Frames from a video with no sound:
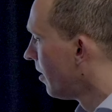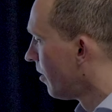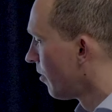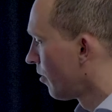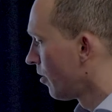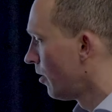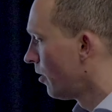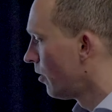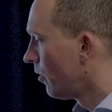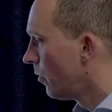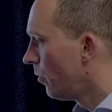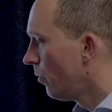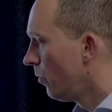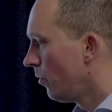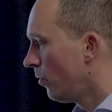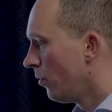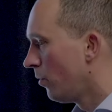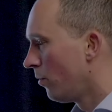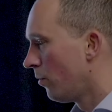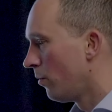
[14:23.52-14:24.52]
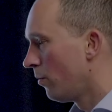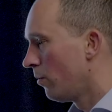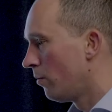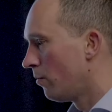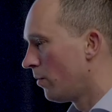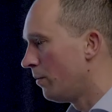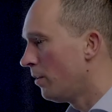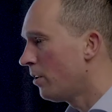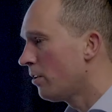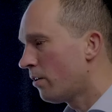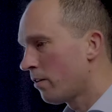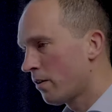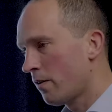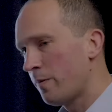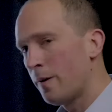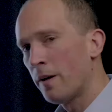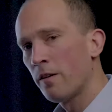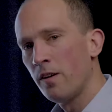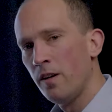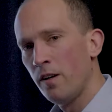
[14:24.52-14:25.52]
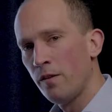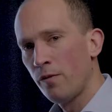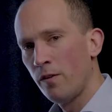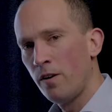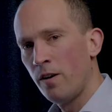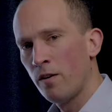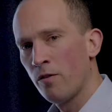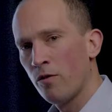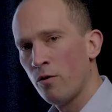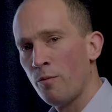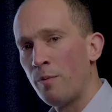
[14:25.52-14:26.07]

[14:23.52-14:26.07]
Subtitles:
So when we talk about heat flux,